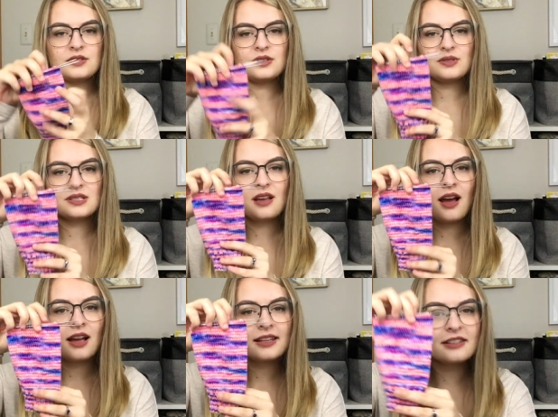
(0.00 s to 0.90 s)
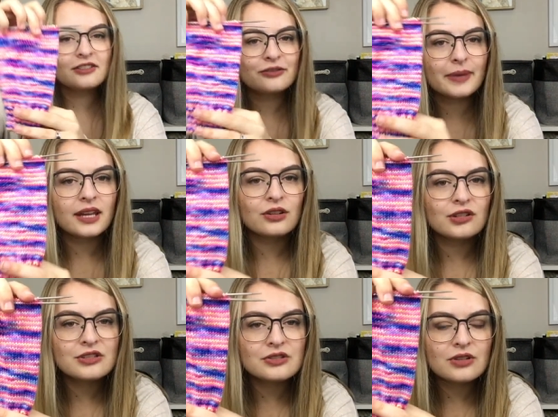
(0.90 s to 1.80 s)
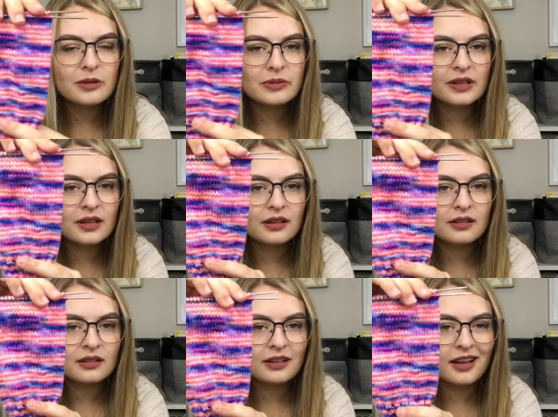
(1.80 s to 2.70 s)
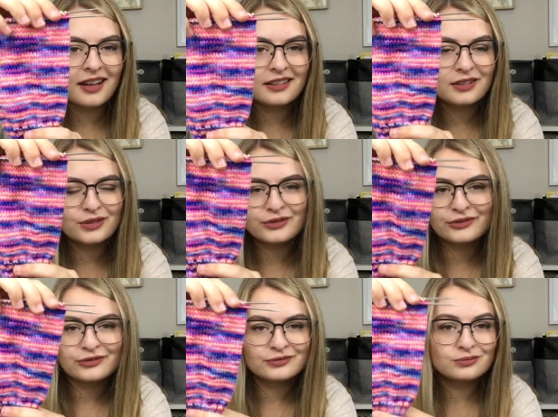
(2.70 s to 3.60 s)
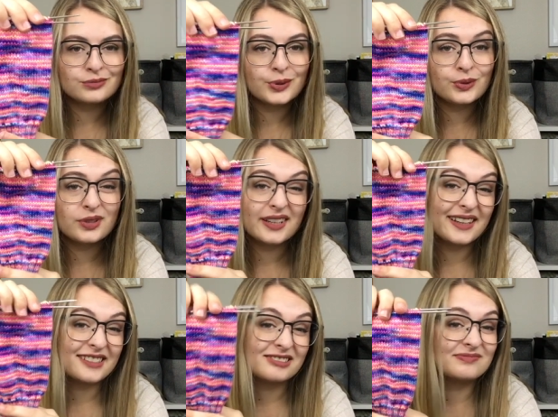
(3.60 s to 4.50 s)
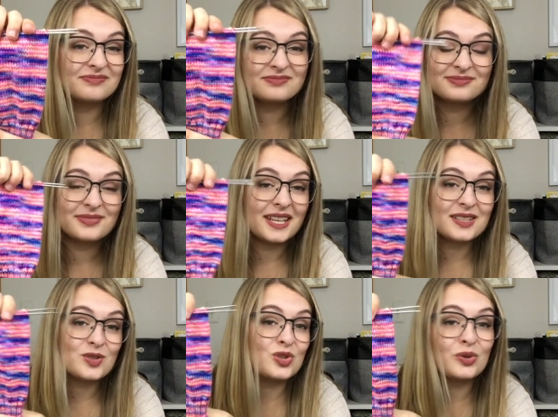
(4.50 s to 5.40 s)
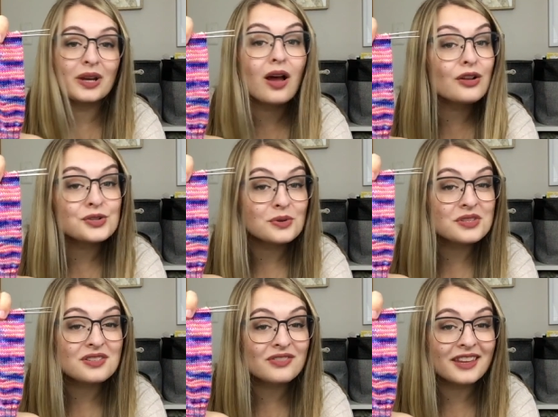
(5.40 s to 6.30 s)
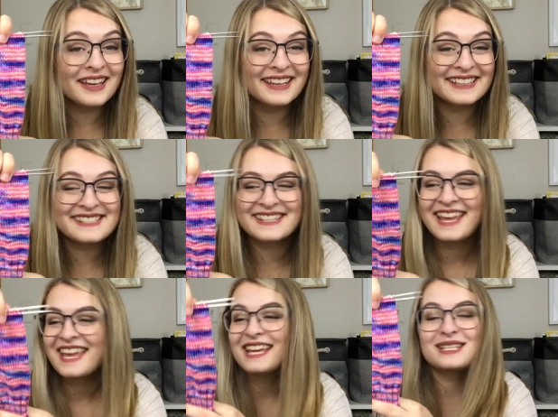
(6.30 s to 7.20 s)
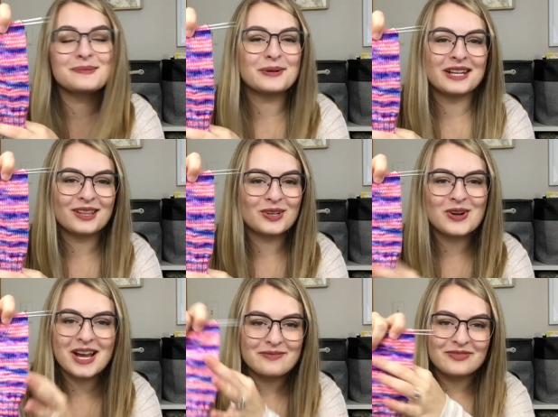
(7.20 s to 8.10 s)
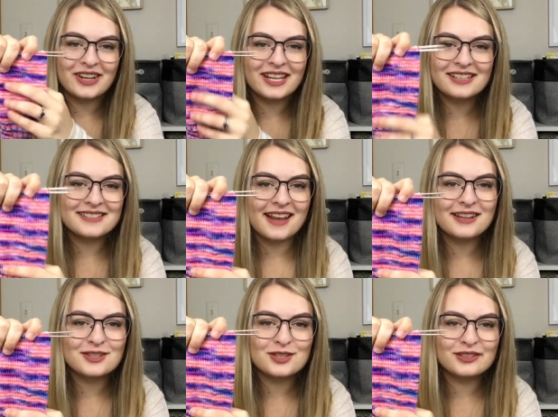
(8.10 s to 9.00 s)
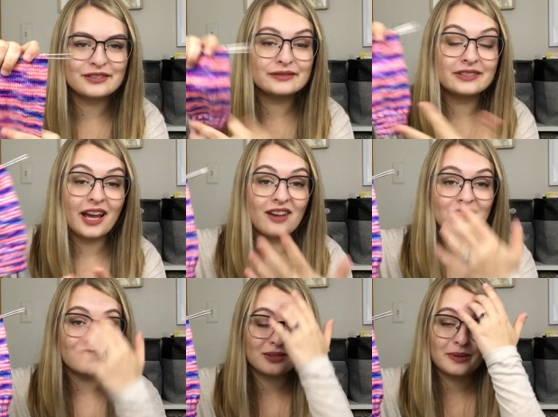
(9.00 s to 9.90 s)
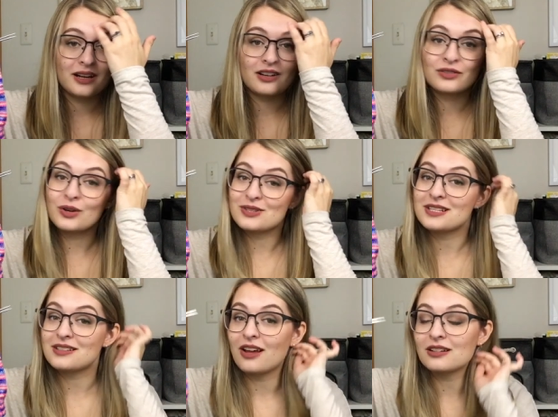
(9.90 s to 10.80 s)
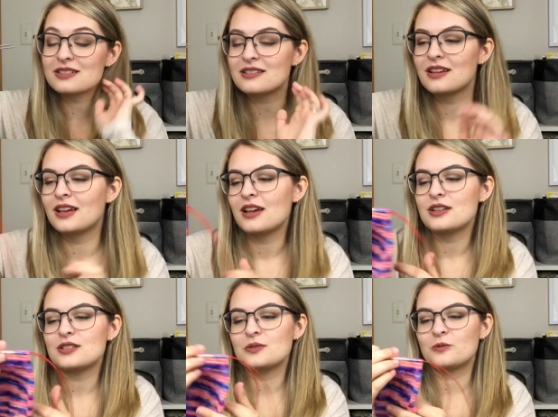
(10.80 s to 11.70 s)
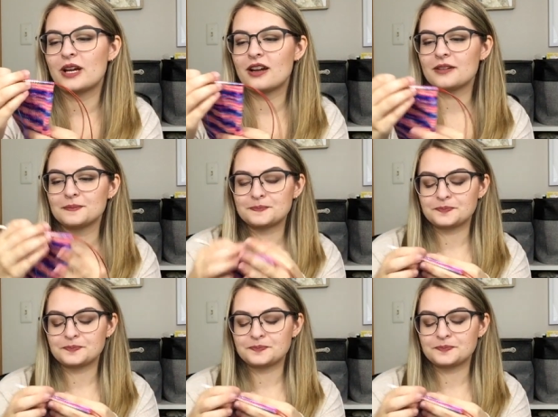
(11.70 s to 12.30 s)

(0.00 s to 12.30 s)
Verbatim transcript: So it's kind of micro striping, kind of pooling. It's doing all sorts of things. It's pretty though. I'm very excited to have another pair of cozy socks to wear.